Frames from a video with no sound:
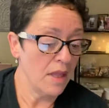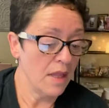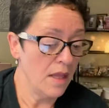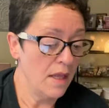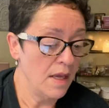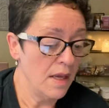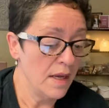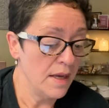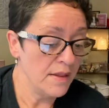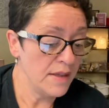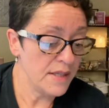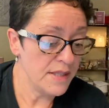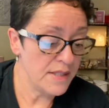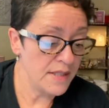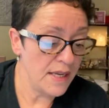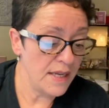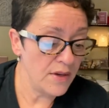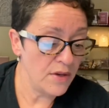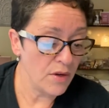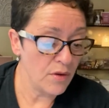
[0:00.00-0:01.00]
And the
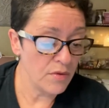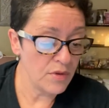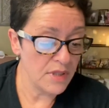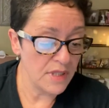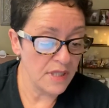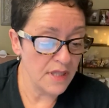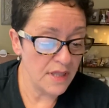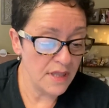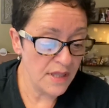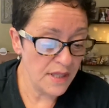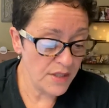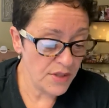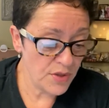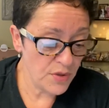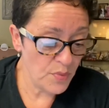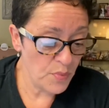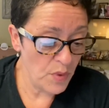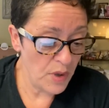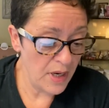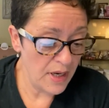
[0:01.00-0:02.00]
set notes in
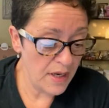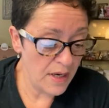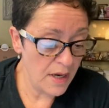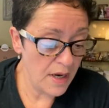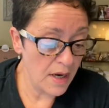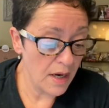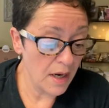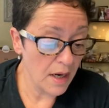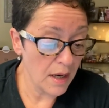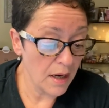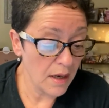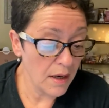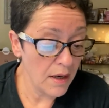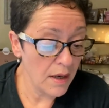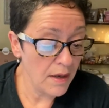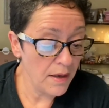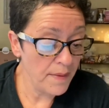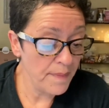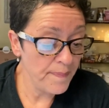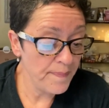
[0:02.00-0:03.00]
this one
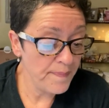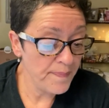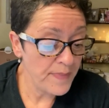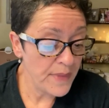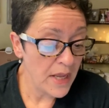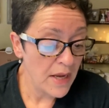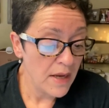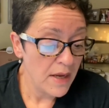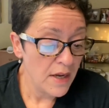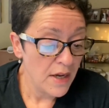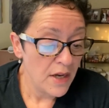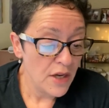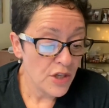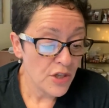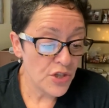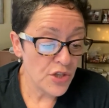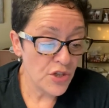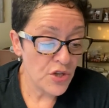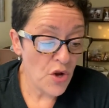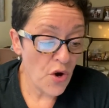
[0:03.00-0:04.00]
are
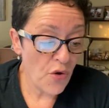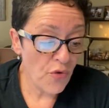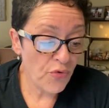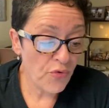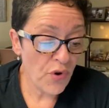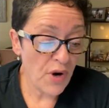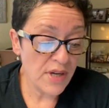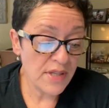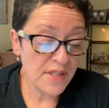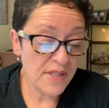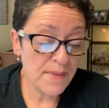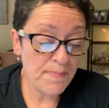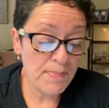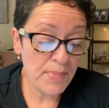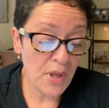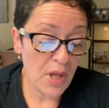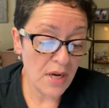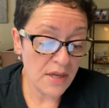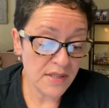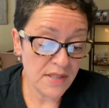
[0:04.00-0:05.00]
Snow Frosted
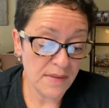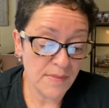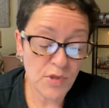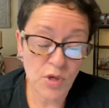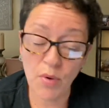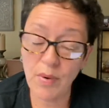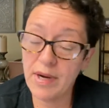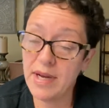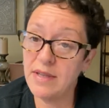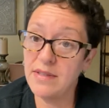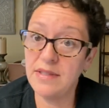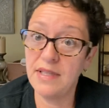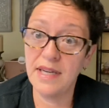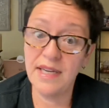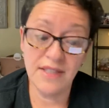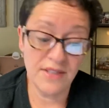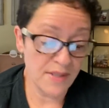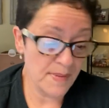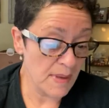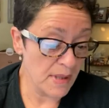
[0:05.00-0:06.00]
Blossoms. Oh, I can, I
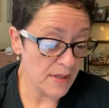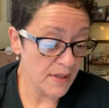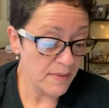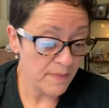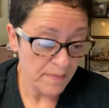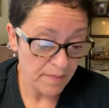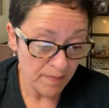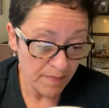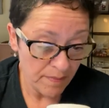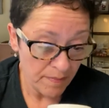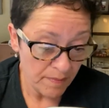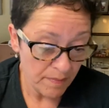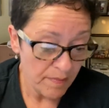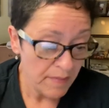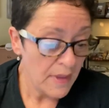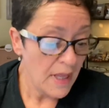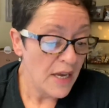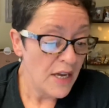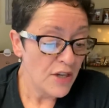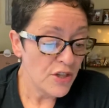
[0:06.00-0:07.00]
can smell it.
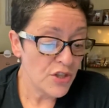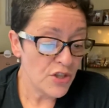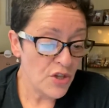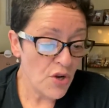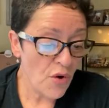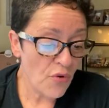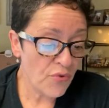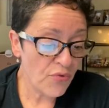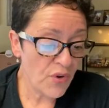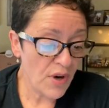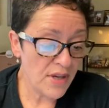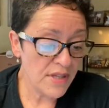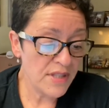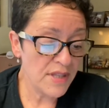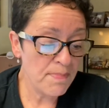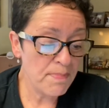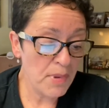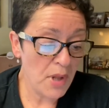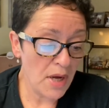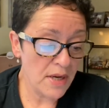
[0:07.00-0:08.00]
Snow
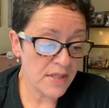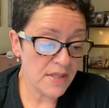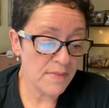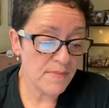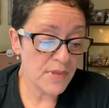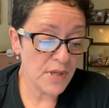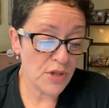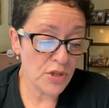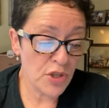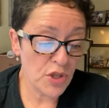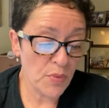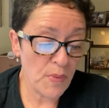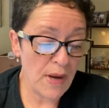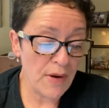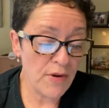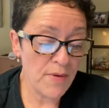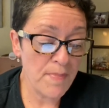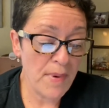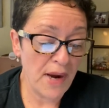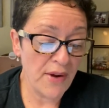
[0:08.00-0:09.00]
frosted blossoms are
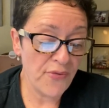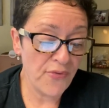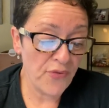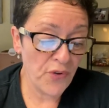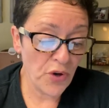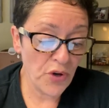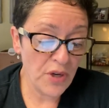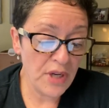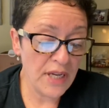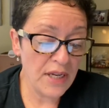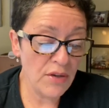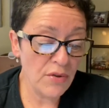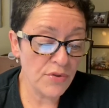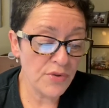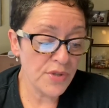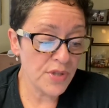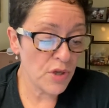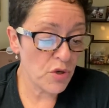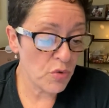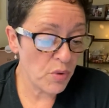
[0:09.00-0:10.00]
surrounded by fir
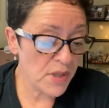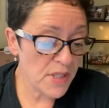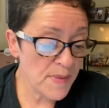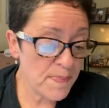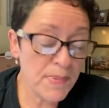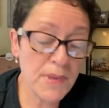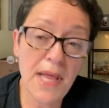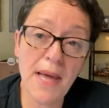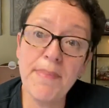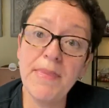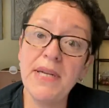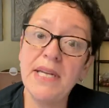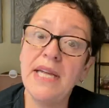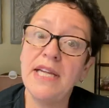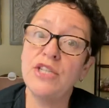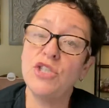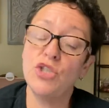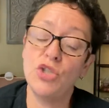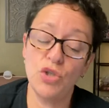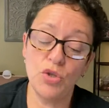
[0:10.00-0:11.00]
needles, crisp lemon,
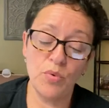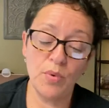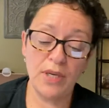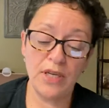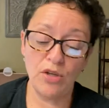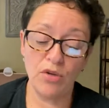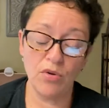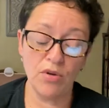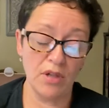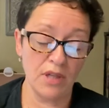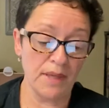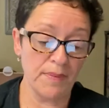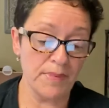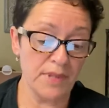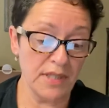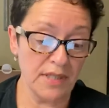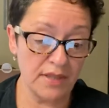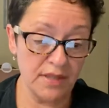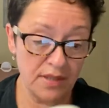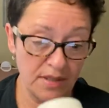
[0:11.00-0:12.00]
and dewy
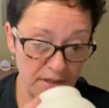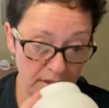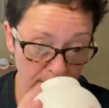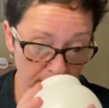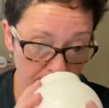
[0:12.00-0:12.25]
eucalyptus.